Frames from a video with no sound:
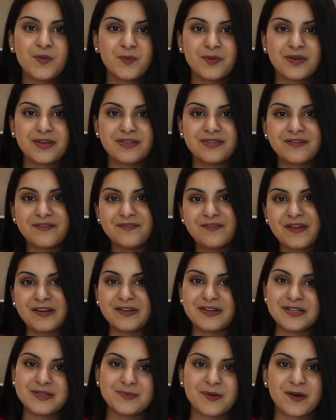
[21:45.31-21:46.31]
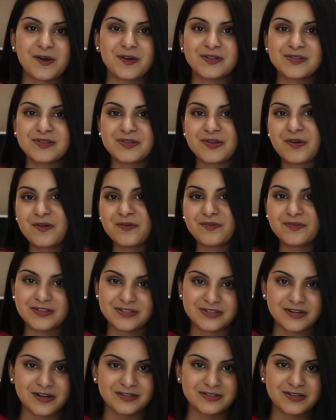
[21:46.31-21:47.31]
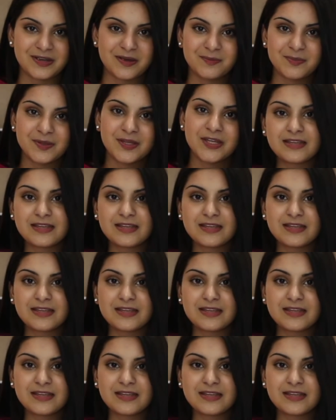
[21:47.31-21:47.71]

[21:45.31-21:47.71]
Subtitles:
with various parts of the startup.